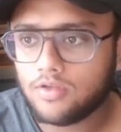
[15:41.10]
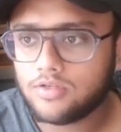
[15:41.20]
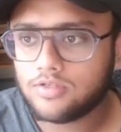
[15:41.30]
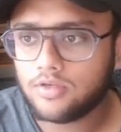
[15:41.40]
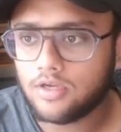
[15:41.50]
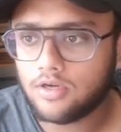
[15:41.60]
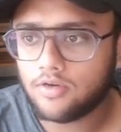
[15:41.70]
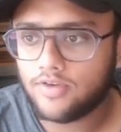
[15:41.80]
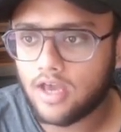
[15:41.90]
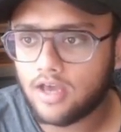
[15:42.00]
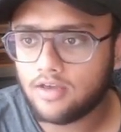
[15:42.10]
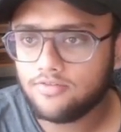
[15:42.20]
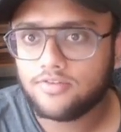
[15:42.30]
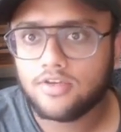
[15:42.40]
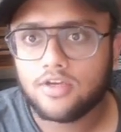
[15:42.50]
So here we have,
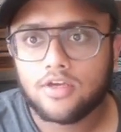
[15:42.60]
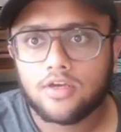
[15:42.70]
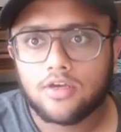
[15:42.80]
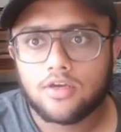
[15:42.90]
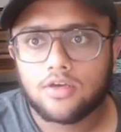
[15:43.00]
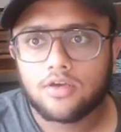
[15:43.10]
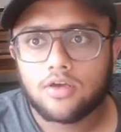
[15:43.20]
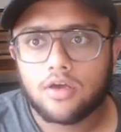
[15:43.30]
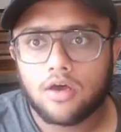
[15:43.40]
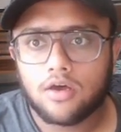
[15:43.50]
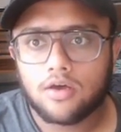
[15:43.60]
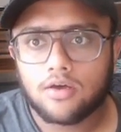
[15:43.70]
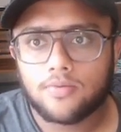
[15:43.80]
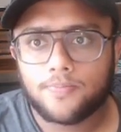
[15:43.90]
uh,